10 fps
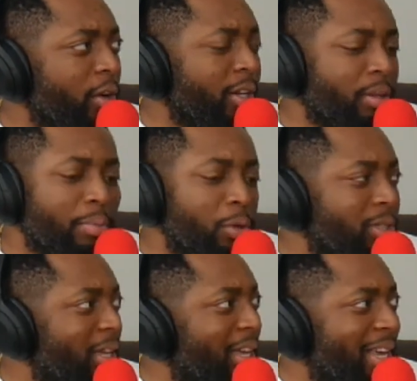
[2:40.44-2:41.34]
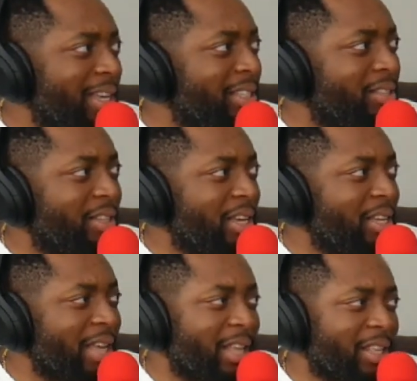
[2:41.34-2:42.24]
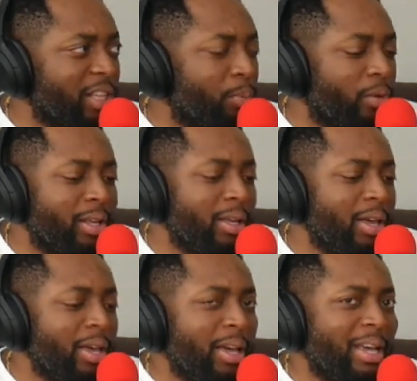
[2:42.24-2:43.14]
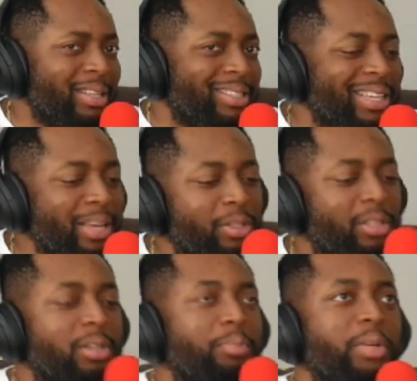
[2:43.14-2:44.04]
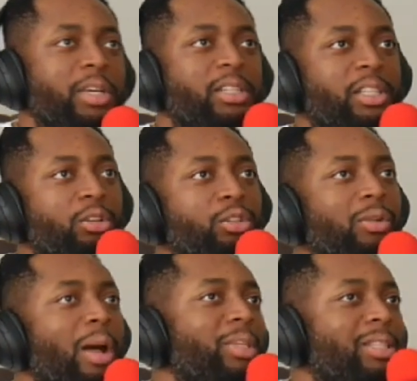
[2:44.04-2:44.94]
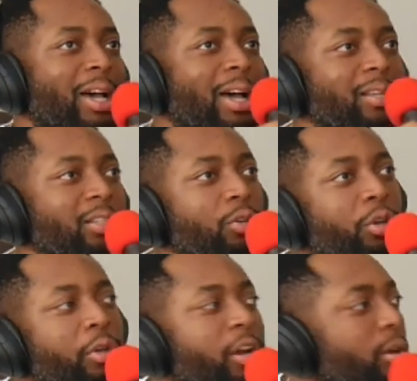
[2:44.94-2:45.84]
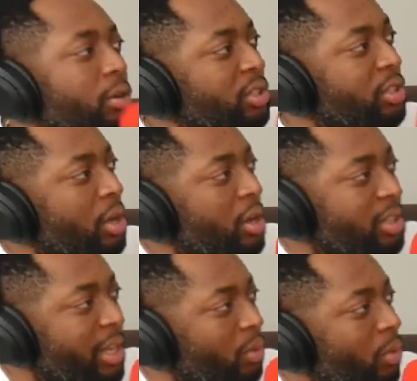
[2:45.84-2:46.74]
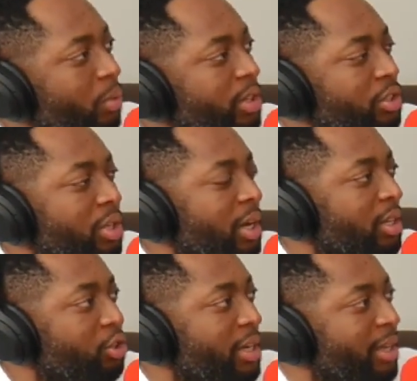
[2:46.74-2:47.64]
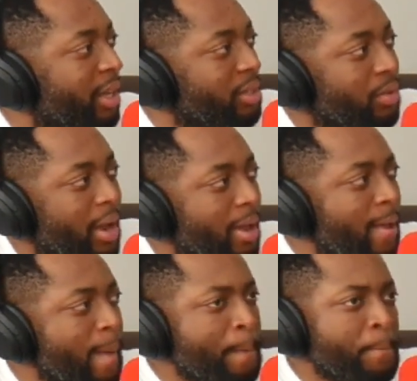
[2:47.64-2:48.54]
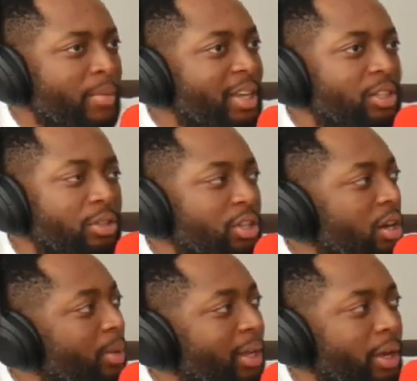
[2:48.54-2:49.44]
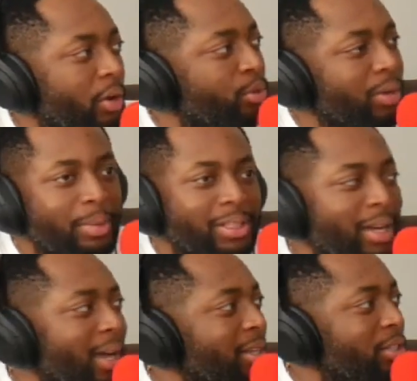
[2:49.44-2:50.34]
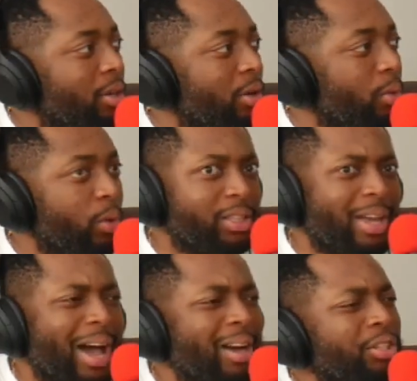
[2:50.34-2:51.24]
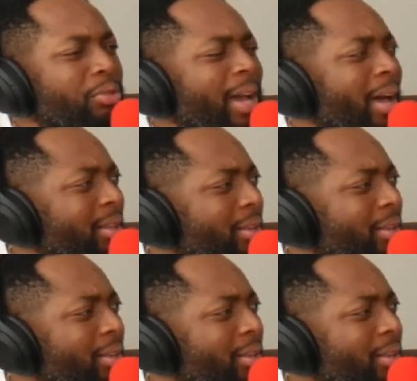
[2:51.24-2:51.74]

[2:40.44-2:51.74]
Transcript: Hear it in the music. He's at this point, he seems to be still traumatized. You know, you hear it on songs like the one with Jadakiss, right? Mm-hmm. He's still talking about, like, yo, I'm traumatized, you know? Which, how could you not?